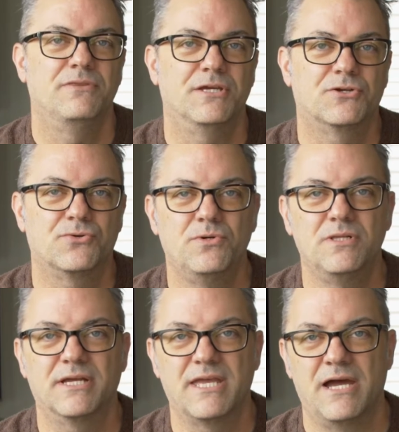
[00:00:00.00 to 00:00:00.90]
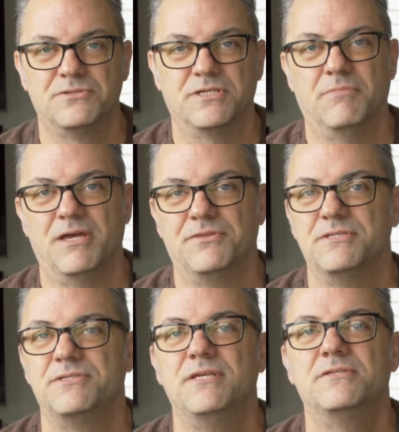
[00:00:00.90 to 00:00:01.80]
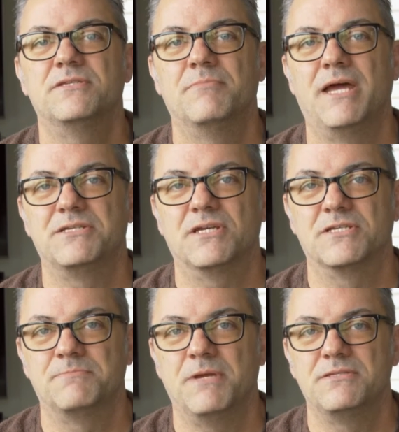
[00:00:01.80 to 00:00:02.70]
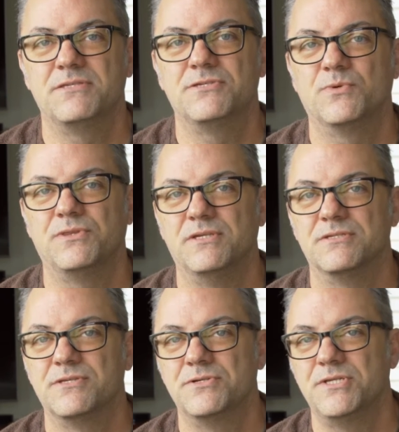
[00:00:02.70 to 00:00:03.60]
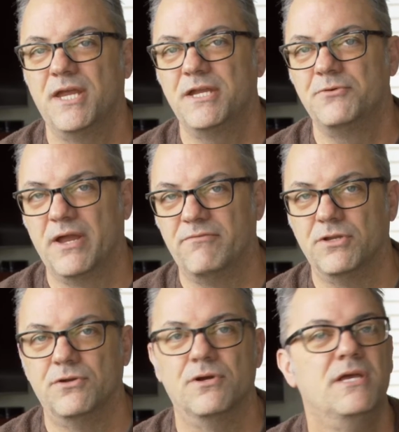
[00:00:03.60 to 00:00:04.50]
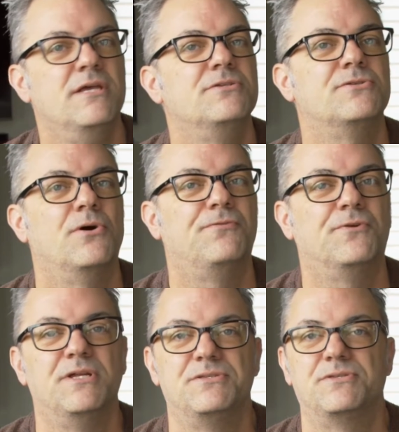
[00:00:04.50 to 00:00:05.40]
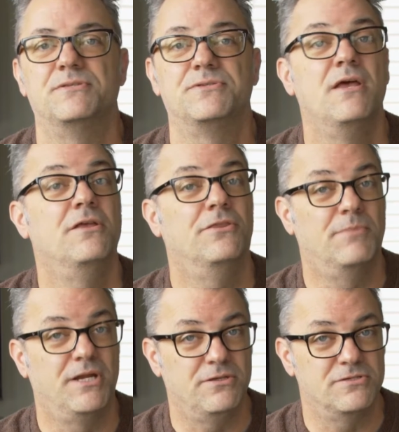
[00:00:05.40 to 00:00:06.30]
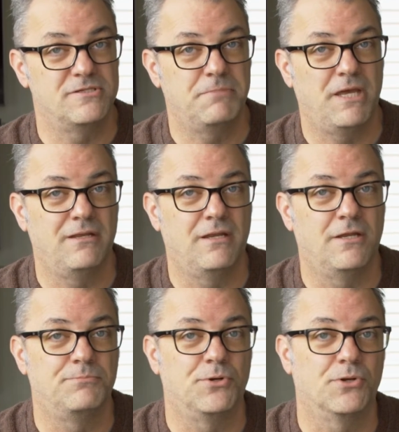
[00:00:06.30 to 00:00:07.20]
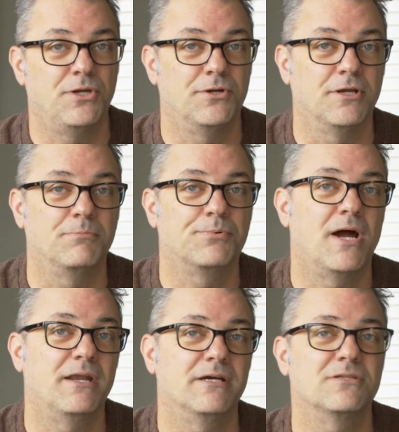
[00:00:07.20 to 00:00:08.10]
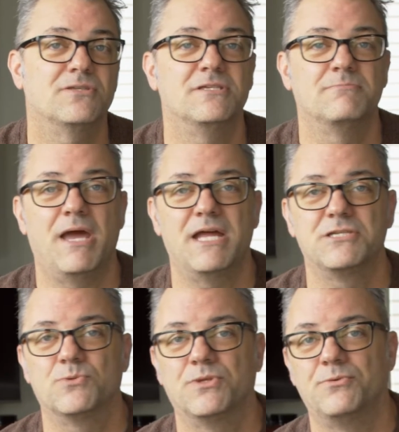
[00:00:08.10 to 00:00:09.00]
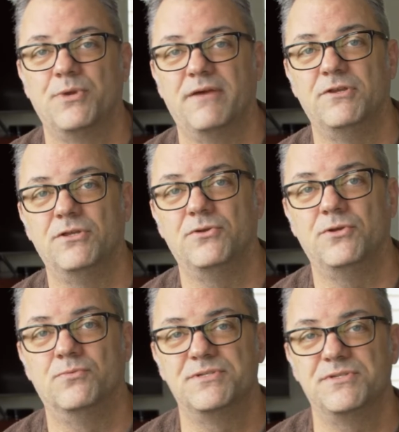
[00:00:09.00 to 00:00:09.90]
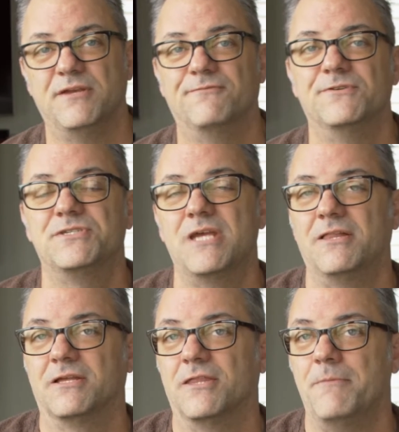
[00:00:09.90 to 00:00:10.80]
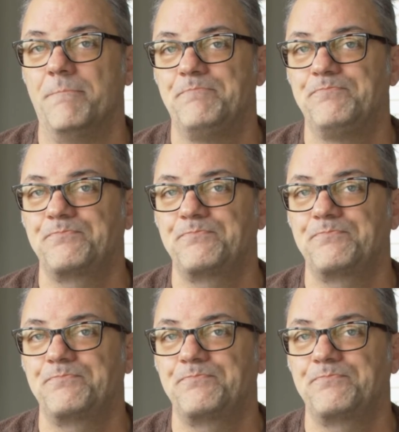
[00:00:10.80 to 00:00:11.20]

The accrual accounting method seeks to match expenses with the associated revenue, so for instance, the money you spend on procuring products is matched with the revenue you receive for selling them.